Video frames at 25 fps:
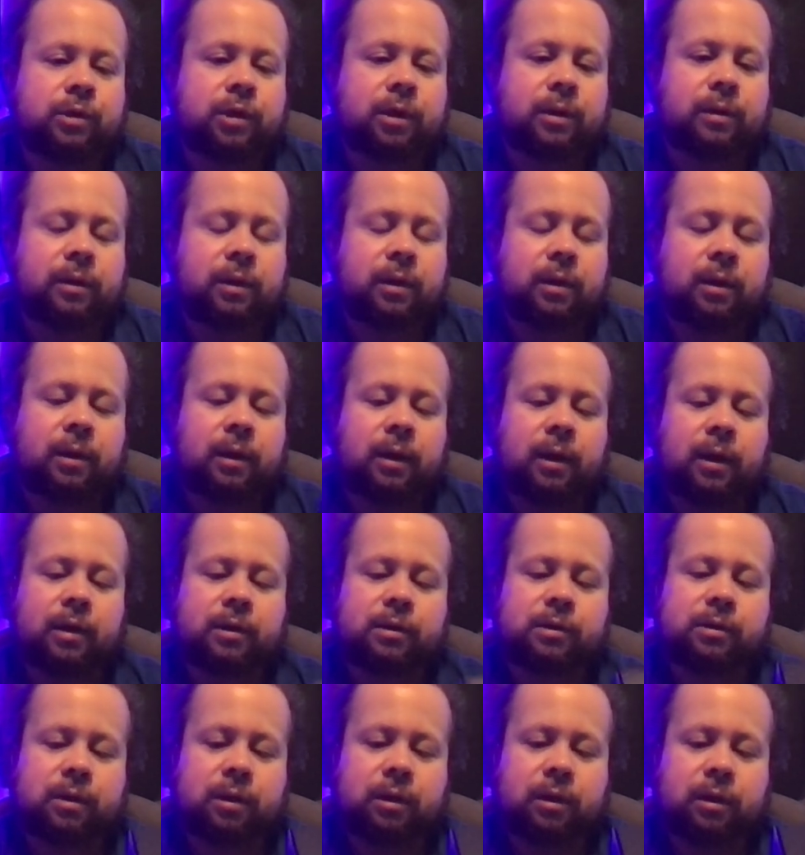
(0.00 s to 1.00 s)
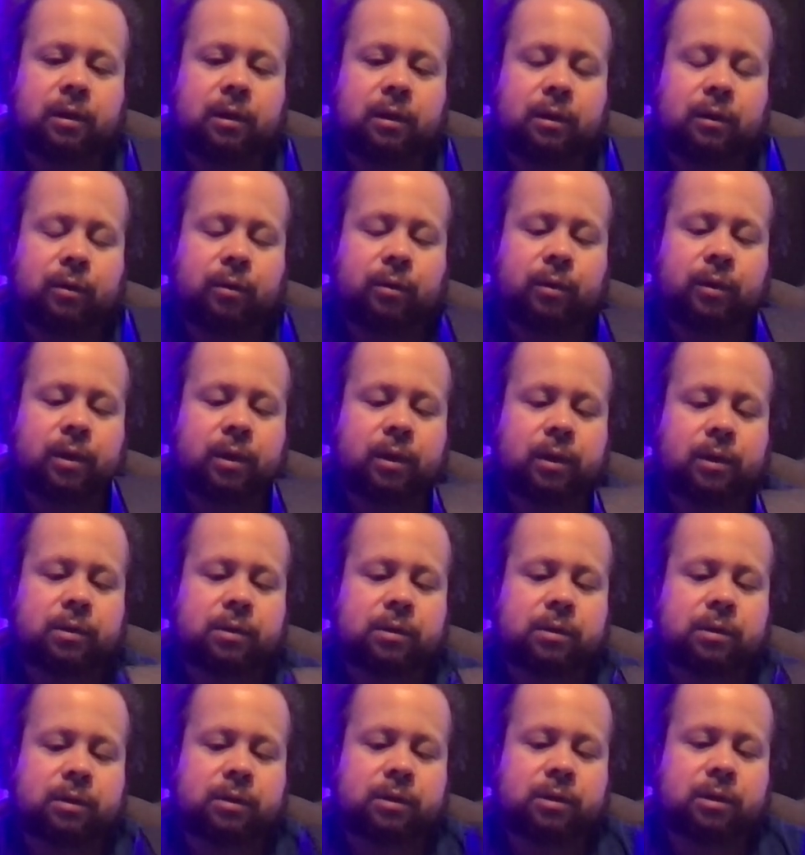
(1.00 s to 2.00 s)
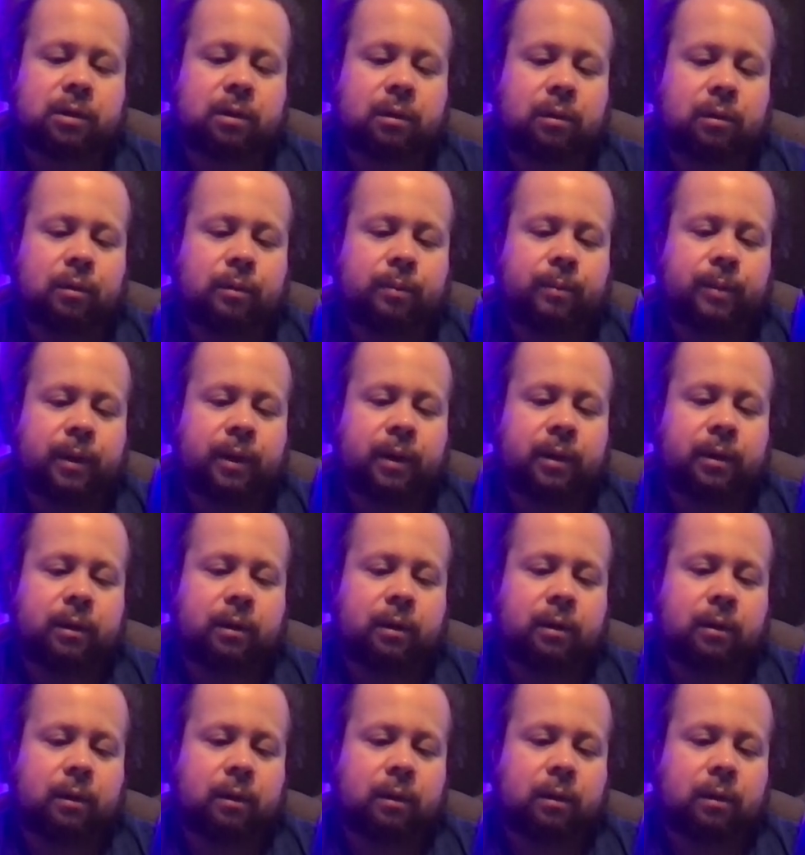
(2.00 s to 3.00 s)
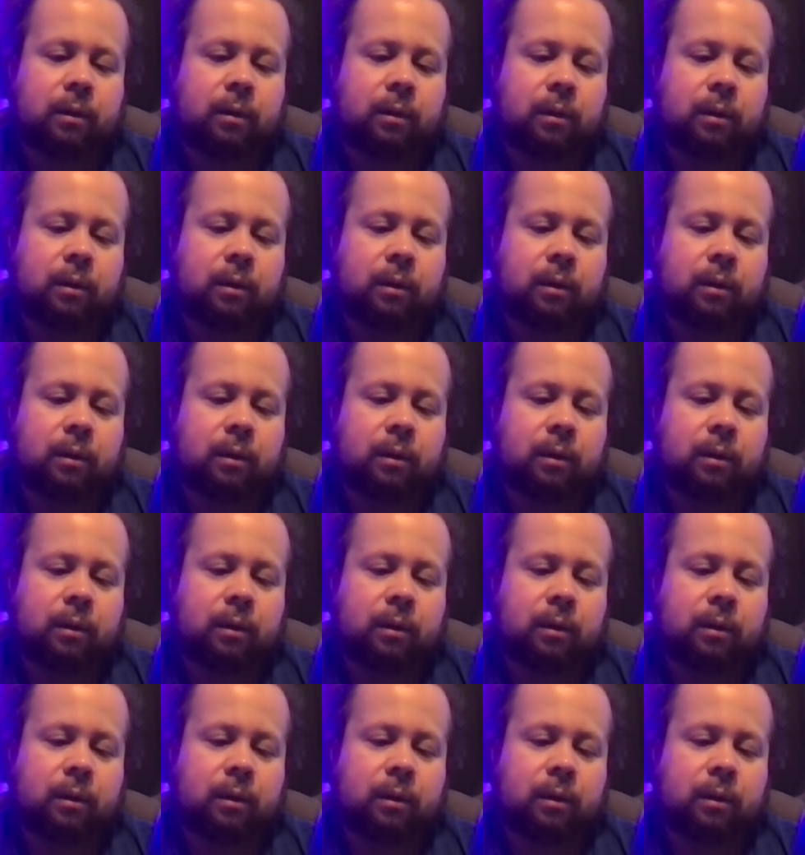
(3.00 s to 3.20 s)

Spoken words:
and then it has the ingredients listed on the back here.